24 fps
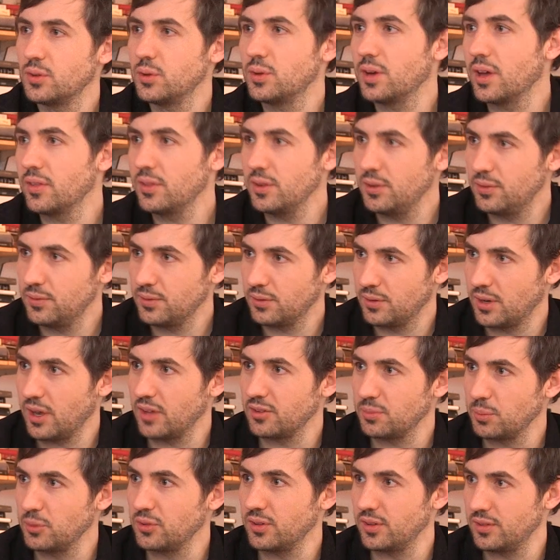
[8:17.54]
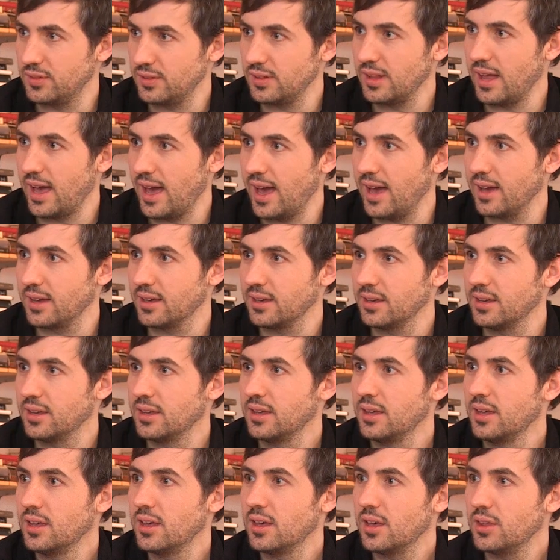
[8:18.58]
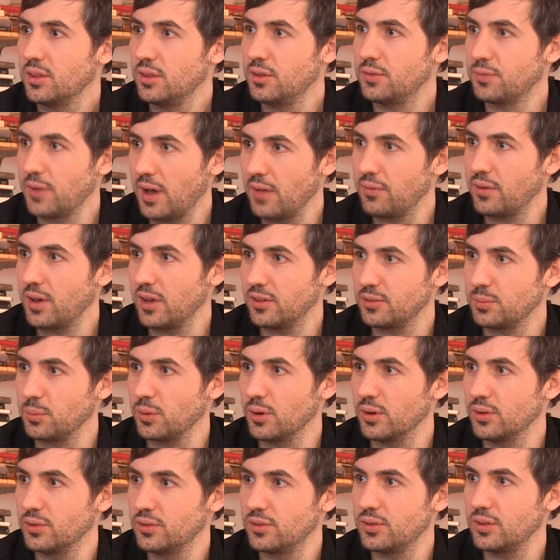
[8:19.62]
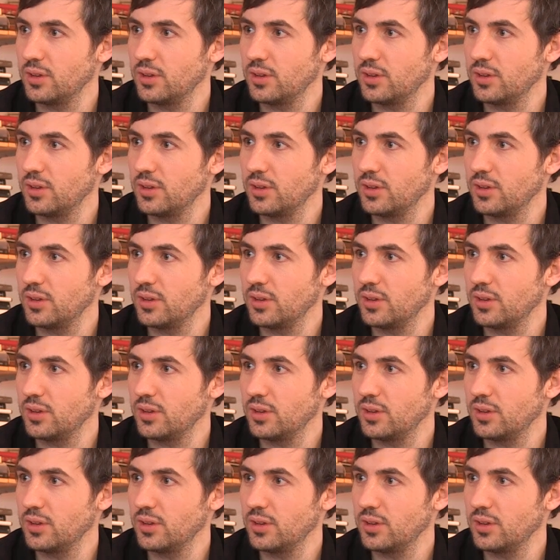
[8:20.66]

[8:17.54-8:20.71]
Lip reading: you've got these customers at Slack, these 5 customers,